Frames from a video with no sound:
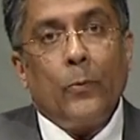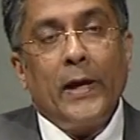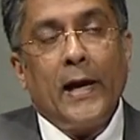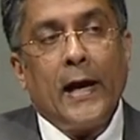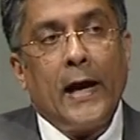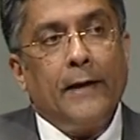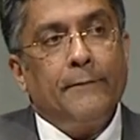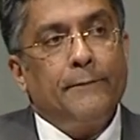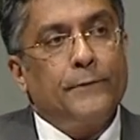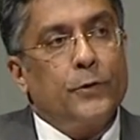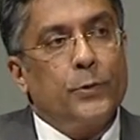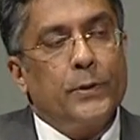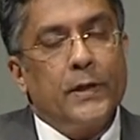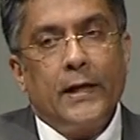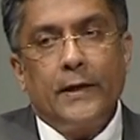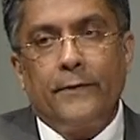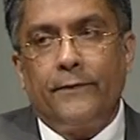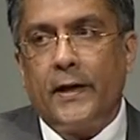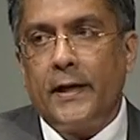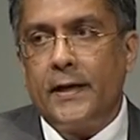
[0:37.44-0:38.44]
We have
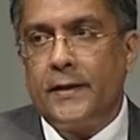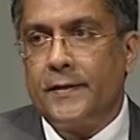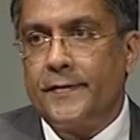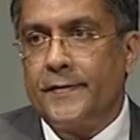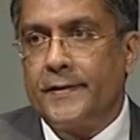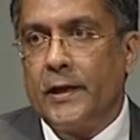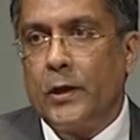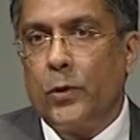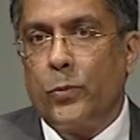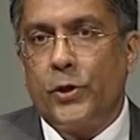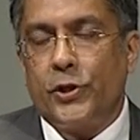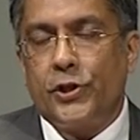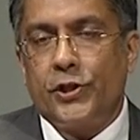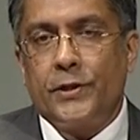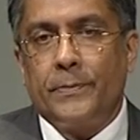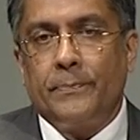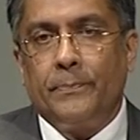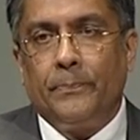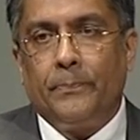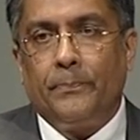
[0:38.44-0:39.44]
today a very
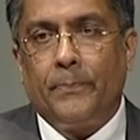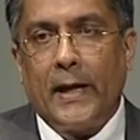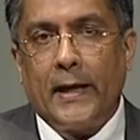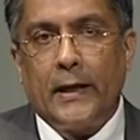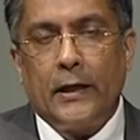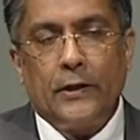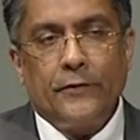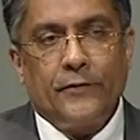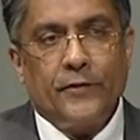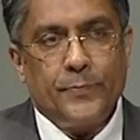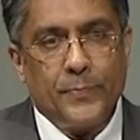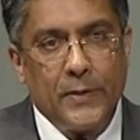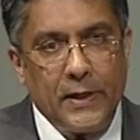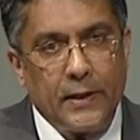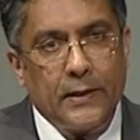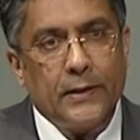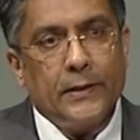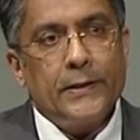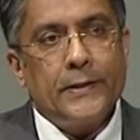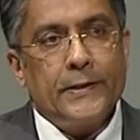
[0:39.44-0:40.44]
distinguished panel of
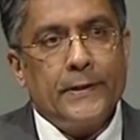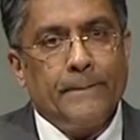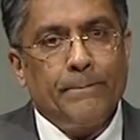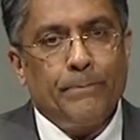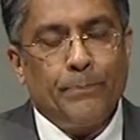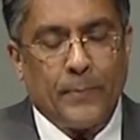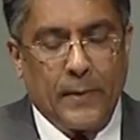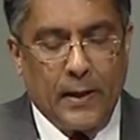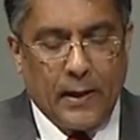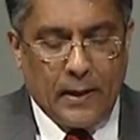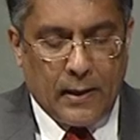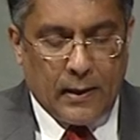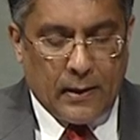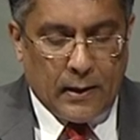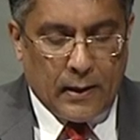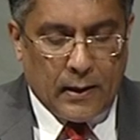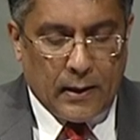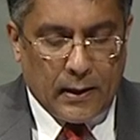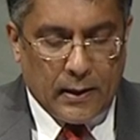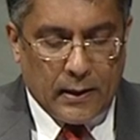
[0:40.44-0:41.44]
speakers.
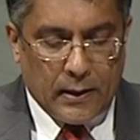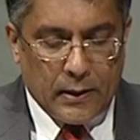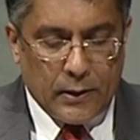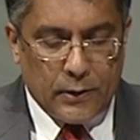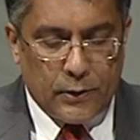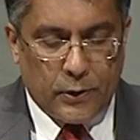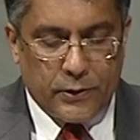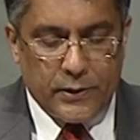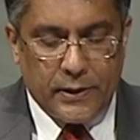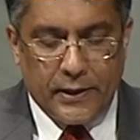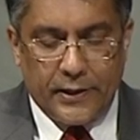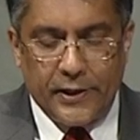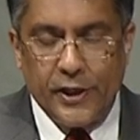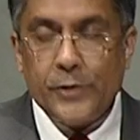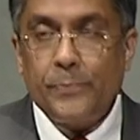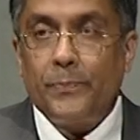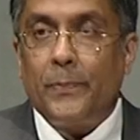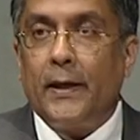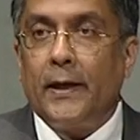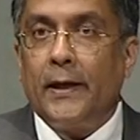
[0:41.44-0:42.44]
Dr.
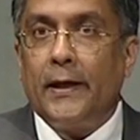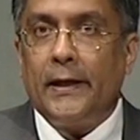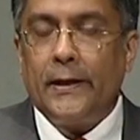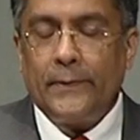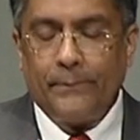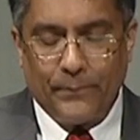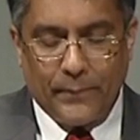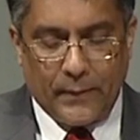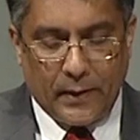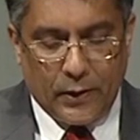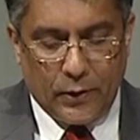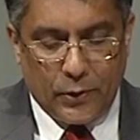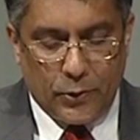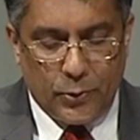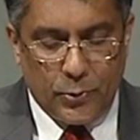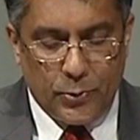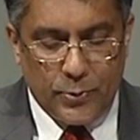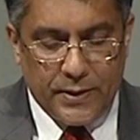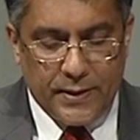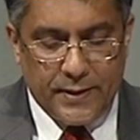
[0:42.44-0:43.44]
Harish Pillai,
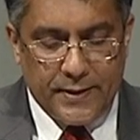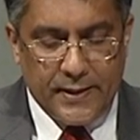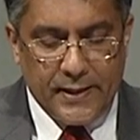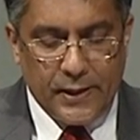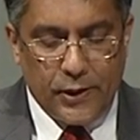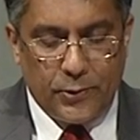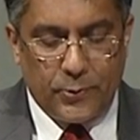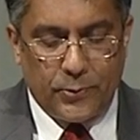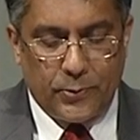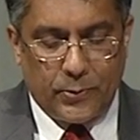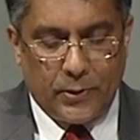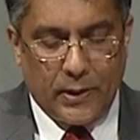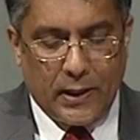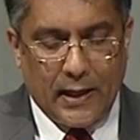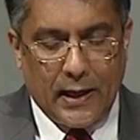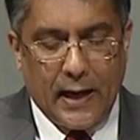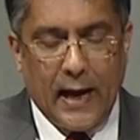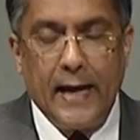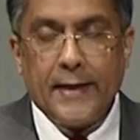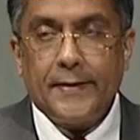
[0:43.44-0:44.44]
who's the CEO,
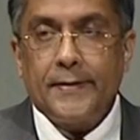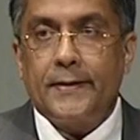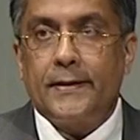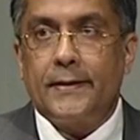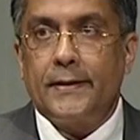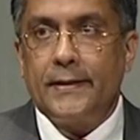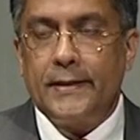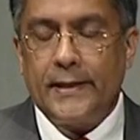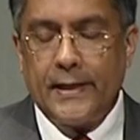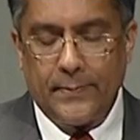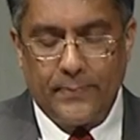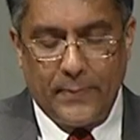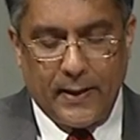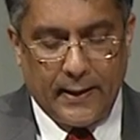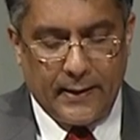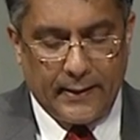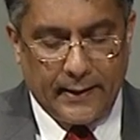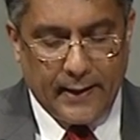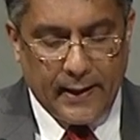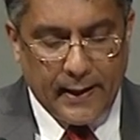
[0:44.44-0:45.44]
Astor DM
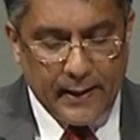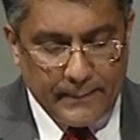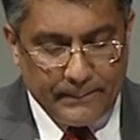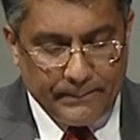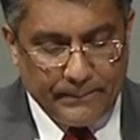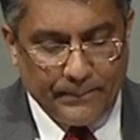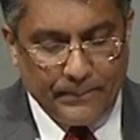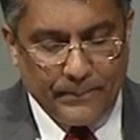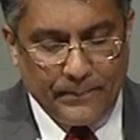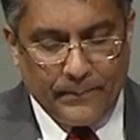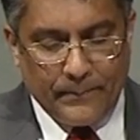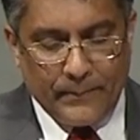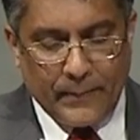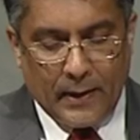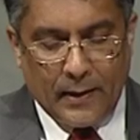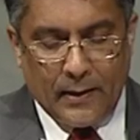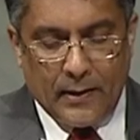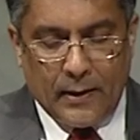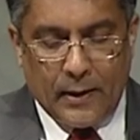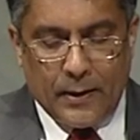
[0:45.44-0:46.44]
Healthcare.
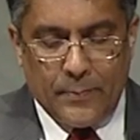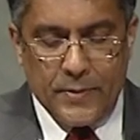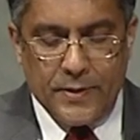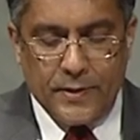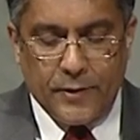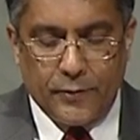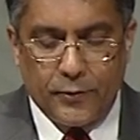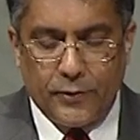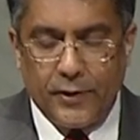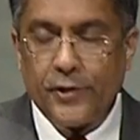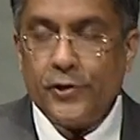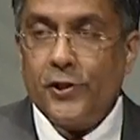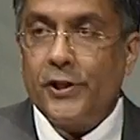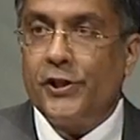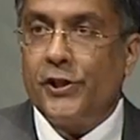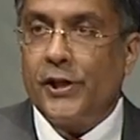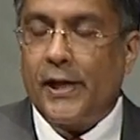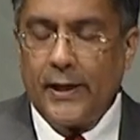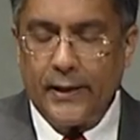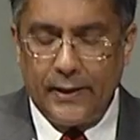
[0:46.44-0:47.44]
Mr.
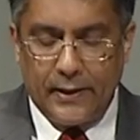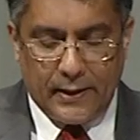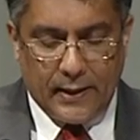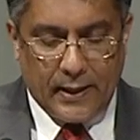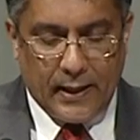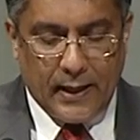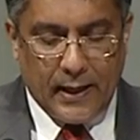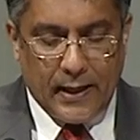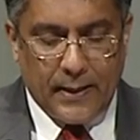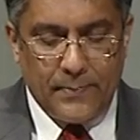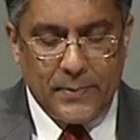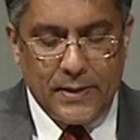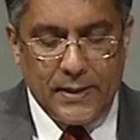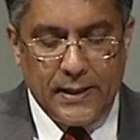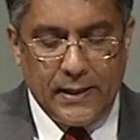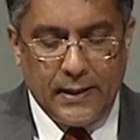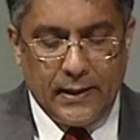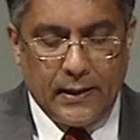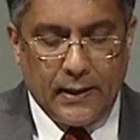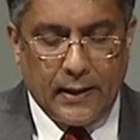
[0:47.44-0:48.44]
Sudarshan Jain,
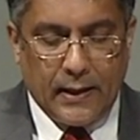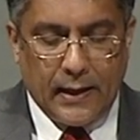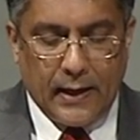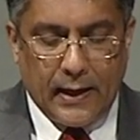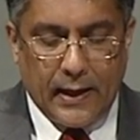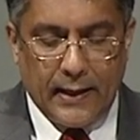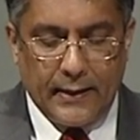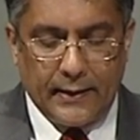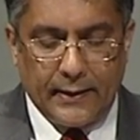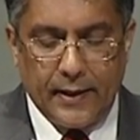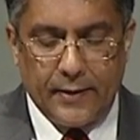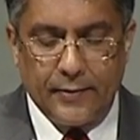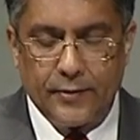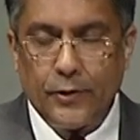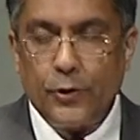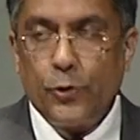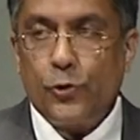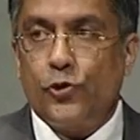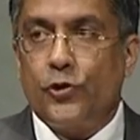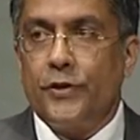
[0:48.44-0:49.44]
MD, Healthcare
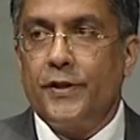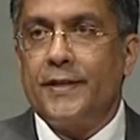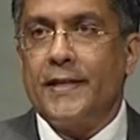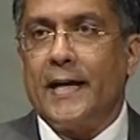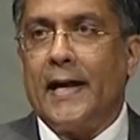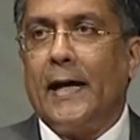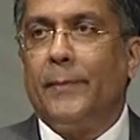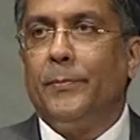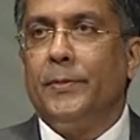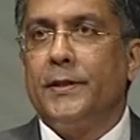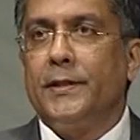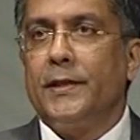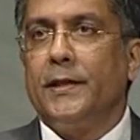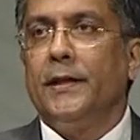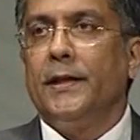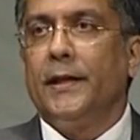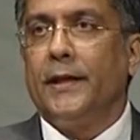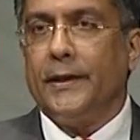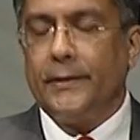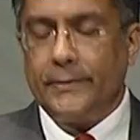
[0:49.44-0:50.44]
Solutions, Abbott
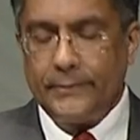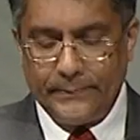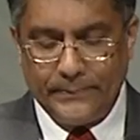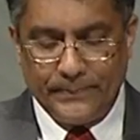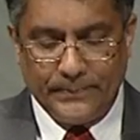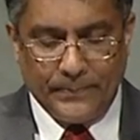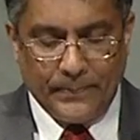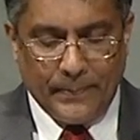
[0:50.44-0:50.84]
India.